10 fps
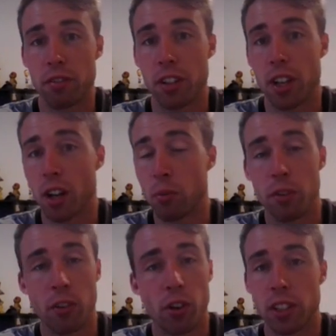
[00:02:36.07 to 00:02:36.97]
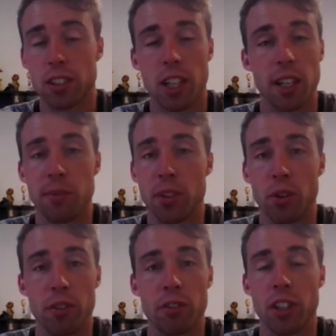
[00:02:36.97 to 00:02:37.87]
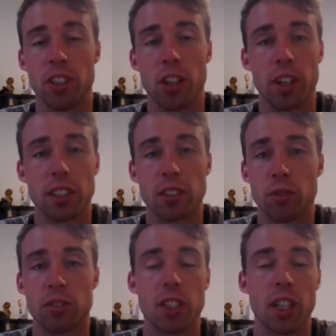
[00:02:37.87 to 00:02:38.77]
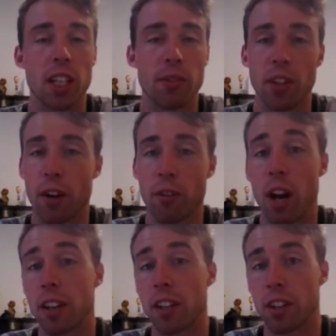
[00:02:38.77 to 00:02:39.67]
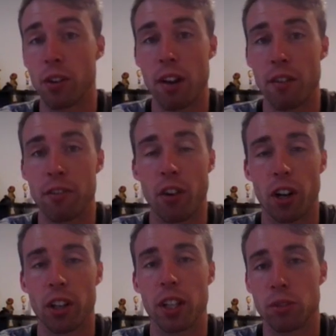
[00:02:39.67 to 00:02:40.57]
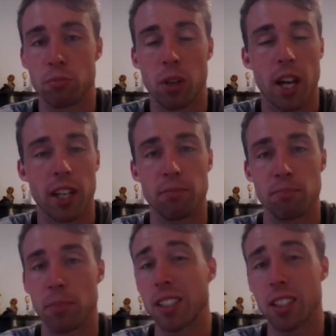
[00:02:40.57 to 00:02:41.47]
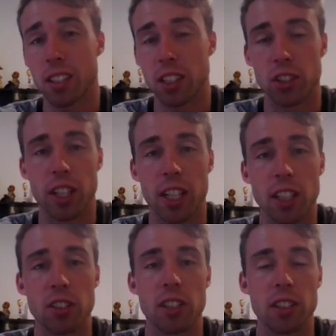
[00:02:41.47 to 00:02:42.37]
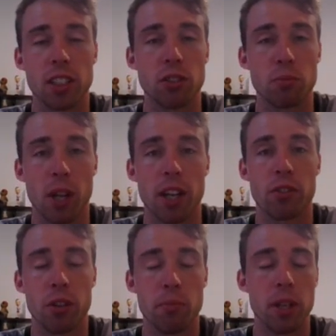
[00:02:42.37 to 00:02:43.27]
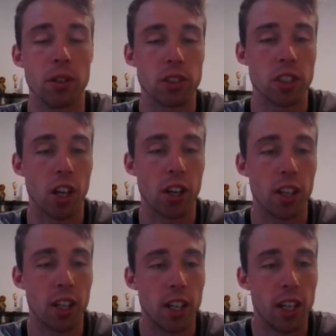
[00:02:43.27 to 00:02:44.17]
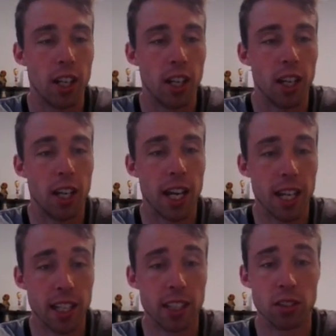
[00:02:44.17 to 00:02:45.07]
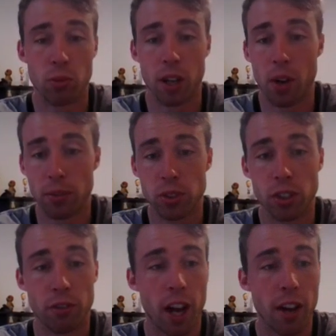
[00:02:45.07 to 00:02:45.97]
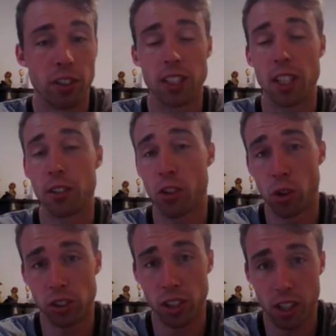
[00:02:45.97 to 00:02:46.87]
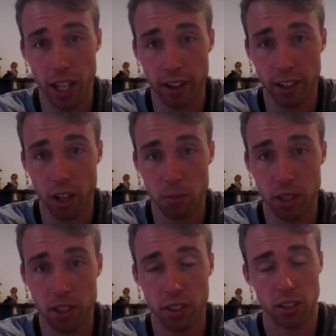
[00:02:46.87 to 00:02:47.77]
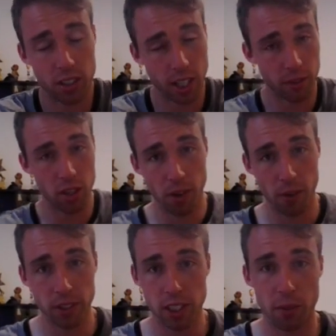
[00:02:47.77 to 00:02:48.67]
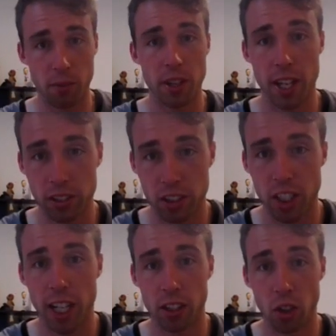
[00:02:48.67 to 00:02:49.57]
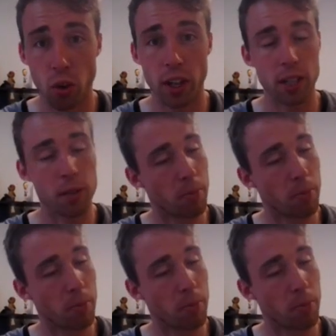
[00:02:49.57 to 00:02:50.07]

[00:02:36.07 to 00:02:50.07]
You know, we've already seen him do it for the Giants. We've seen him on that run to the grand final. He was playing, basically due to injuries, he was playing through the middle. So he is one of my absolute favourites. And of course, a glaring omission. Some of you might be saying, where the hell's Jake Lloyd?